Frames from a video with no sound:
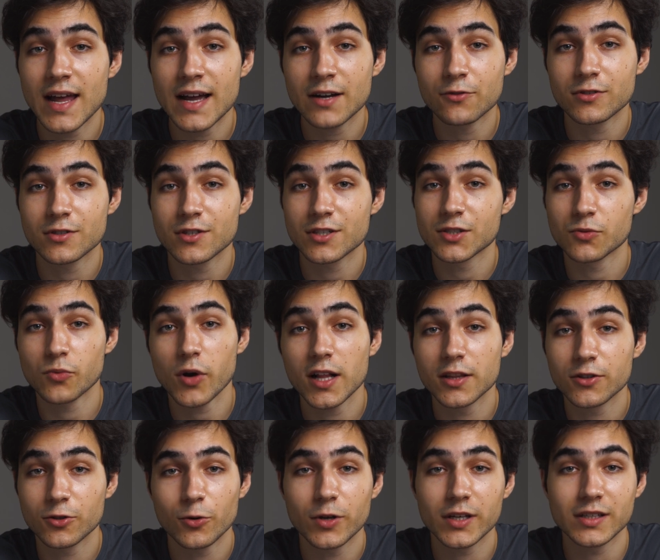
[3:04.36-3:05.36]
languages
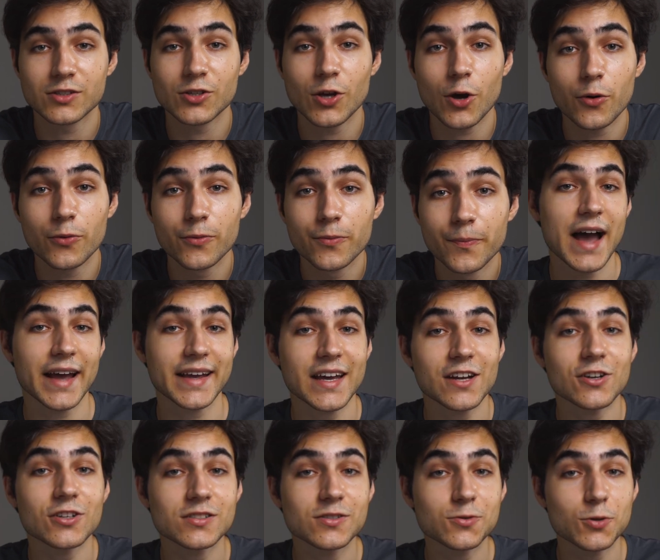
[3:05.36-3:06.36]
while doing so. I
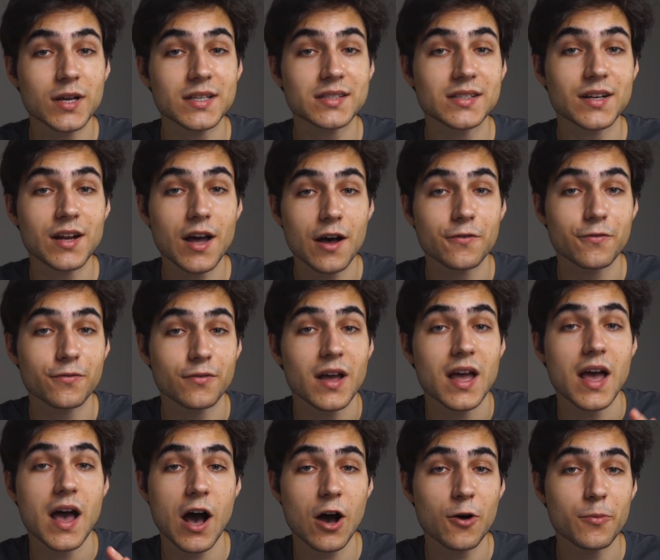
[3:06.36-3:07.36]
cannot stress enough
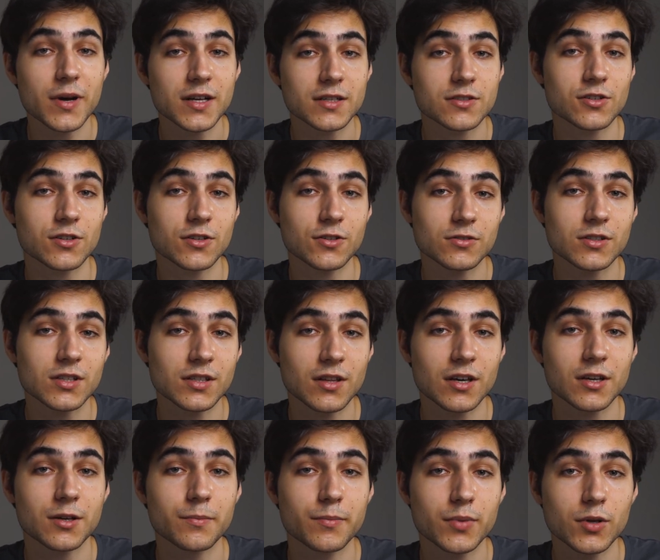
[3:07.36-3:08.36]
how much using
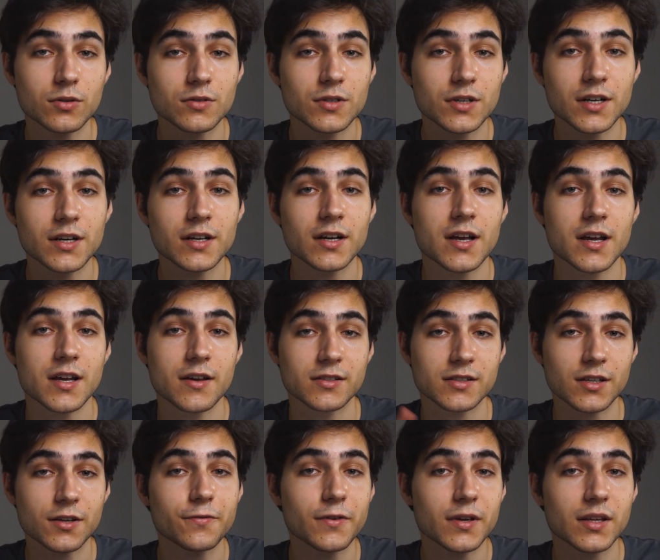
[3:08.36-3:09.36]
the computer,
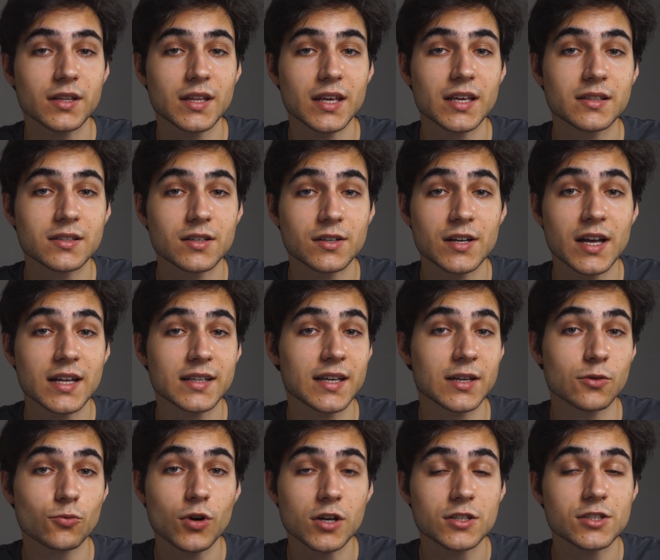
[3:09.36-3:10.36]
surfing the internet
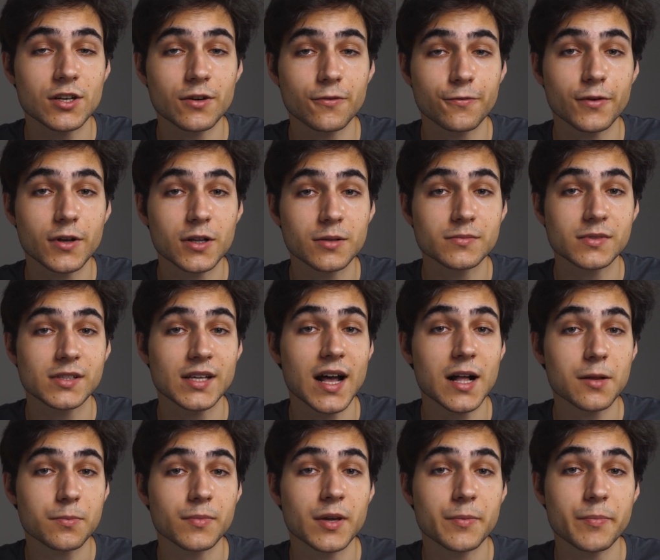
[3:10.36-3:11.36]
and watching films
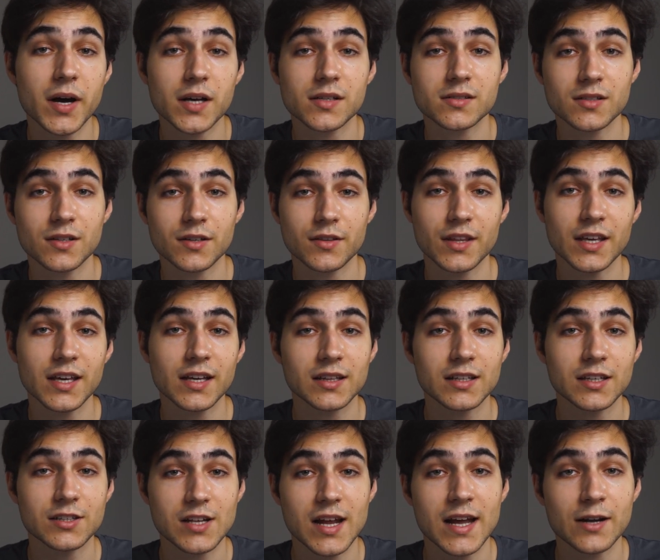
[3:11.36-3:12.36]
helped me master the
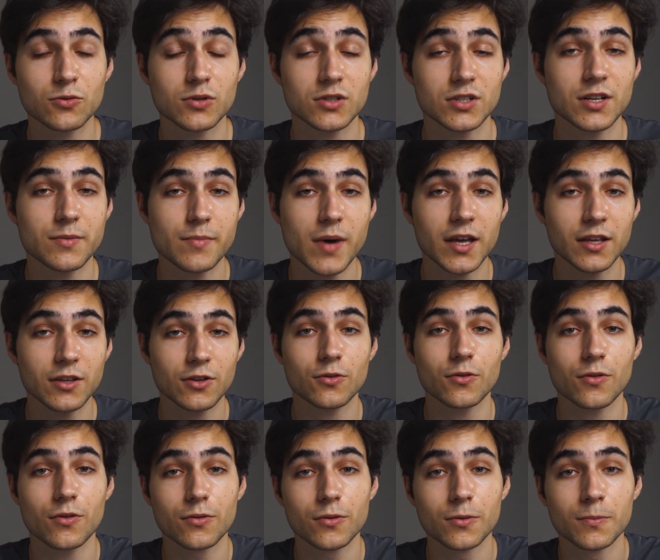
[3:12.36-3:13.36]
English language in my
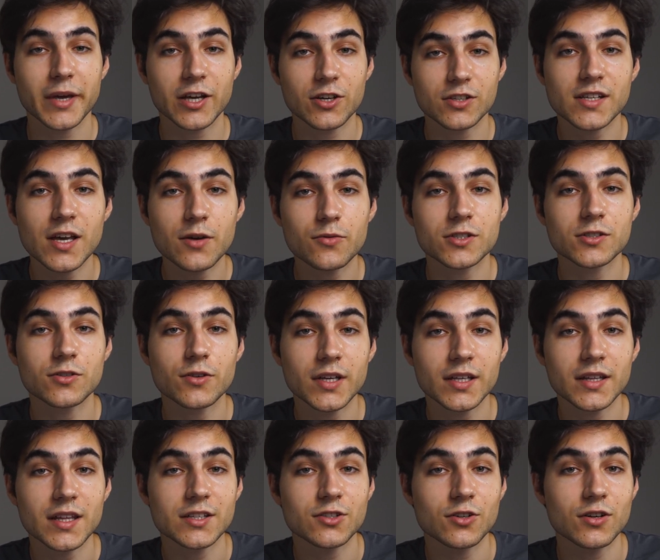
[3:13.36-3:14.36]
youth. Because I was
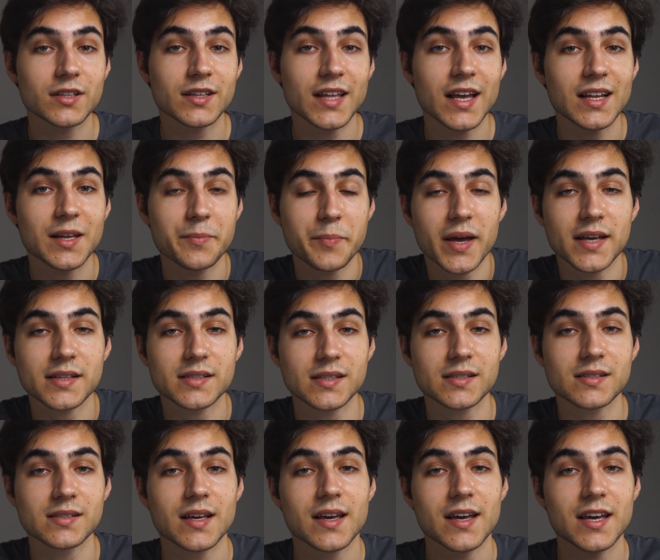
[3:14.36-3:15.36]
doing this on a daily
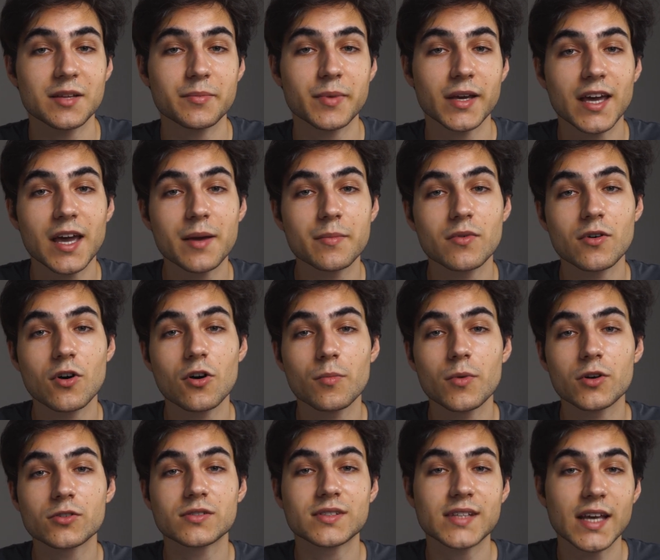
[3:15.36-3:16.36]
basis, it became
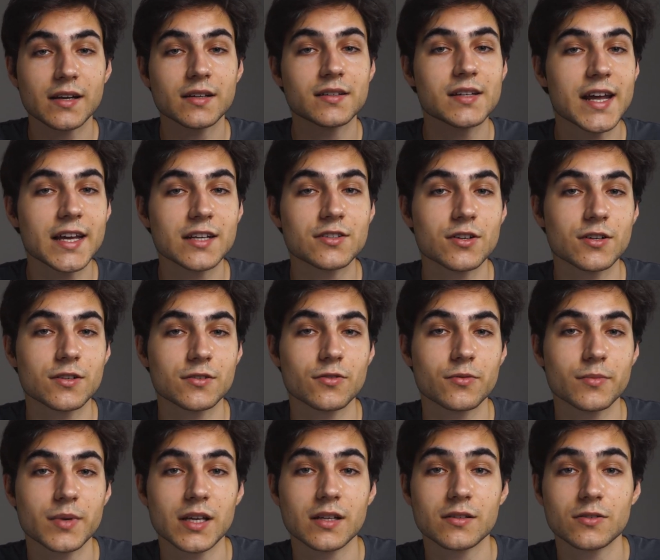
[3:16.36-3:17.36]
almost second nature
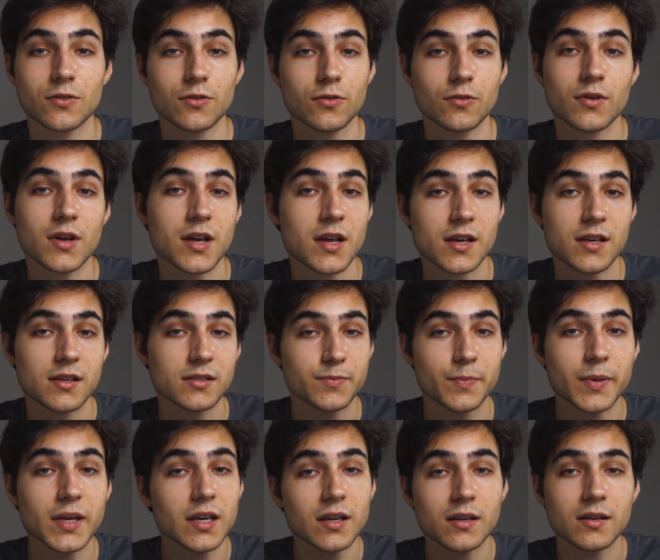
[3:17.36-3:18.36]
to me to
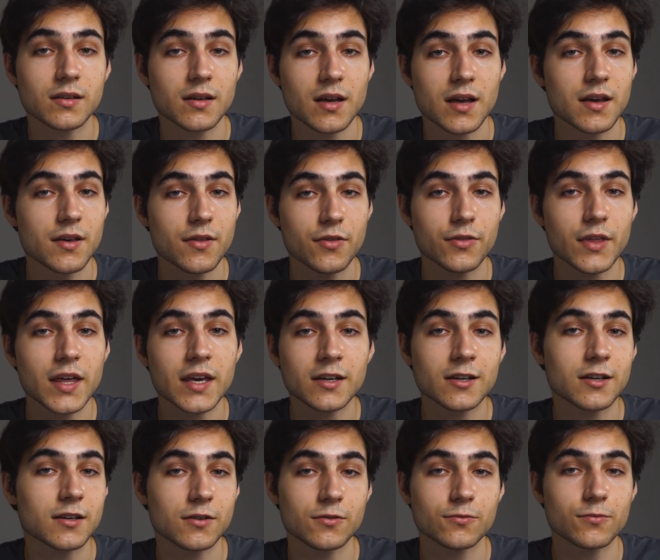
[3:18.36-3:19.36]
speak,
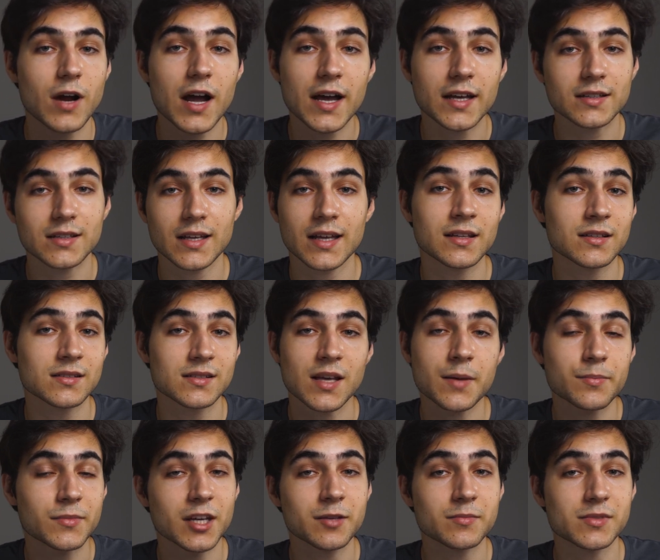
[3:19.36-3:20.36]
think, write, and
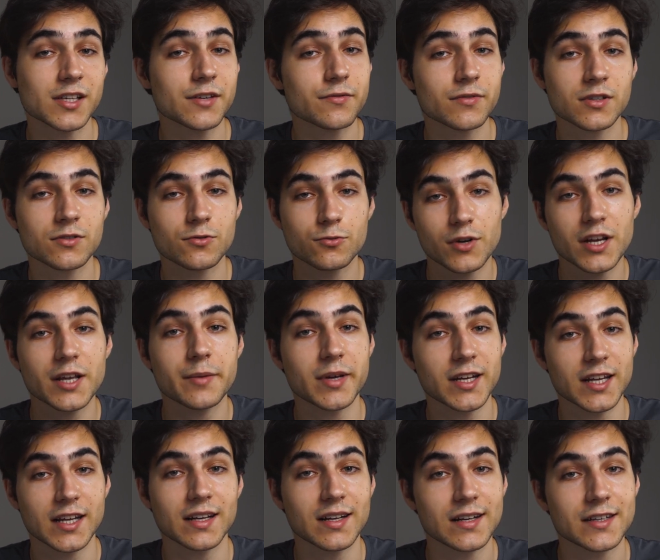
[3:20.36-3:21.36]
sometimes even dream
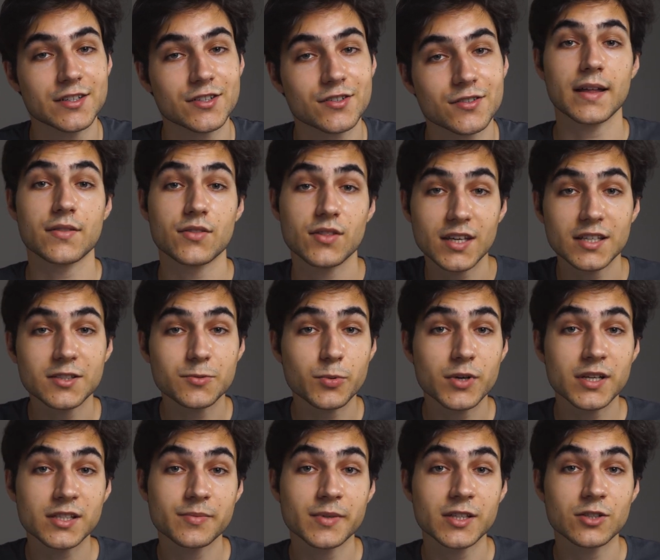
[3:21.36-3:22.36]
in English. And this
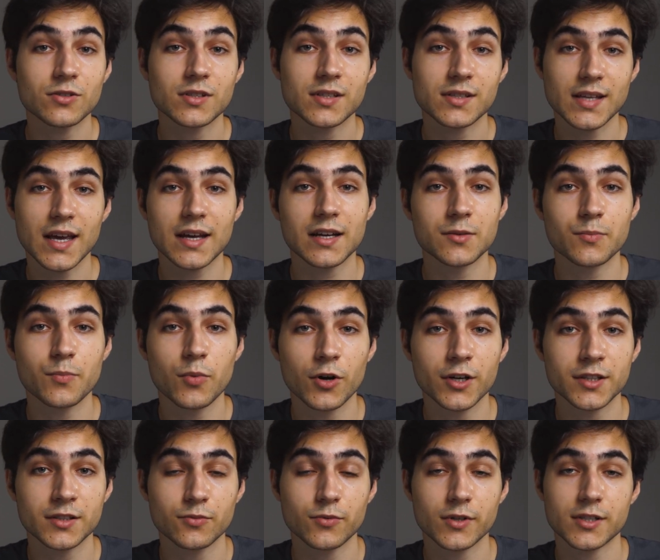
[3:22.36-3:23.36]
brings me to the second
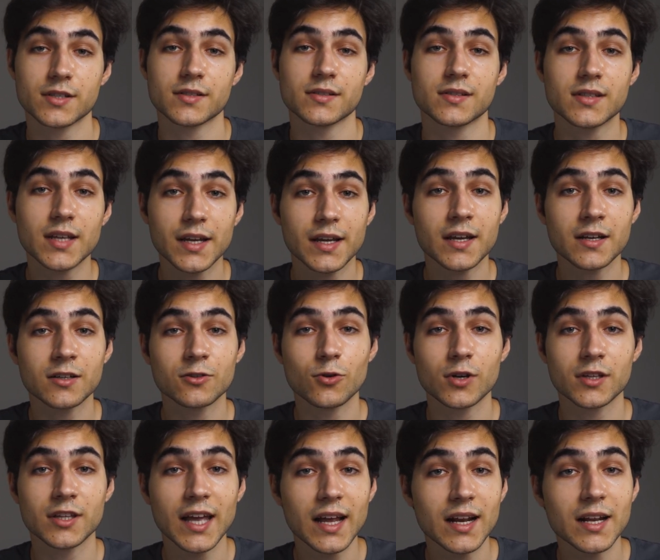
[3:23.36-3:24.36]
point, which is sticking to
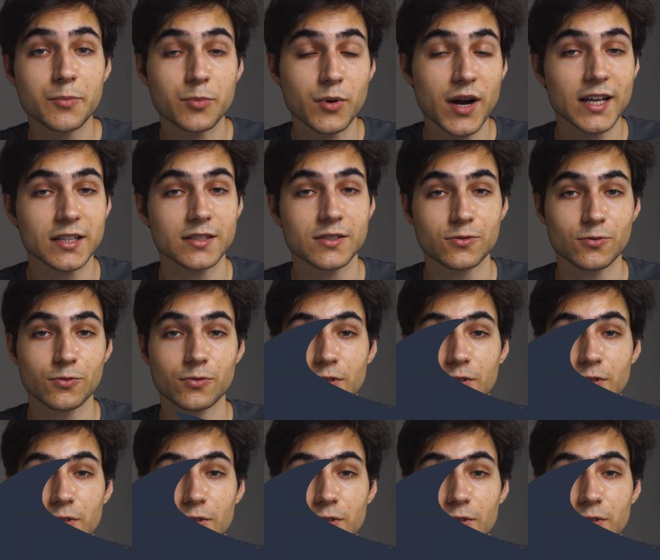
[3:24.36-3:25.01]
a daily practice